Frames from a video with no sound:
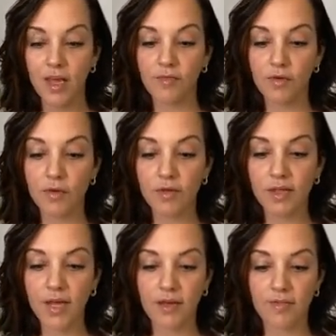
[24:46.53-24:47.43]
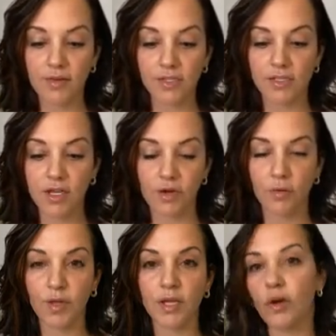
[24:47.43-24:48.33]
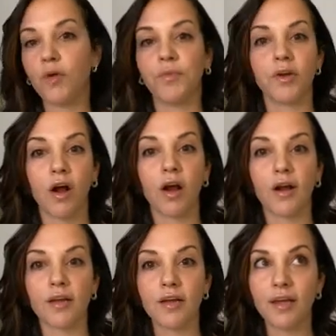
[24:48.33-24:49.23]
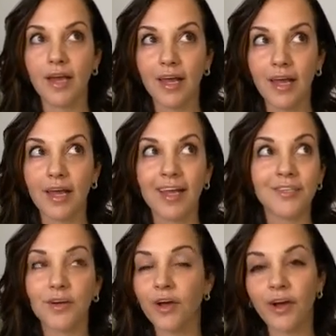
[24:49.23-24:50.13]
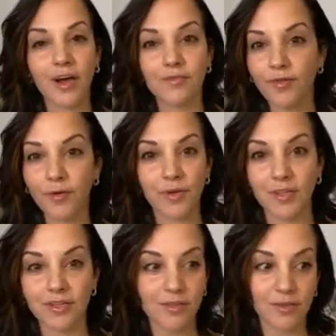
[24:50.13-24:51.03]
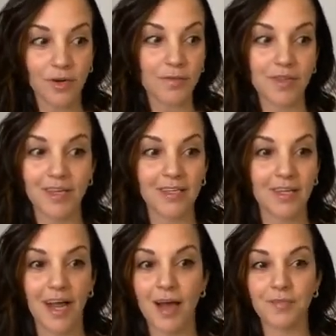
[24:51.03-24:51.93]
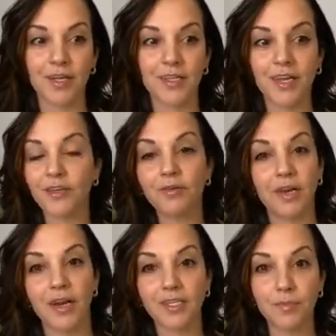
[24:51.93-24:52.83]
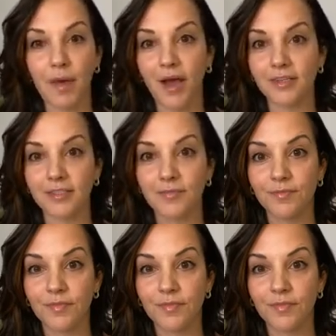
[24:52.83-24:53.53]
If you live and just say you're willing to open your heart, it's going to unfold and there's going to be things that happen that you didn't expect.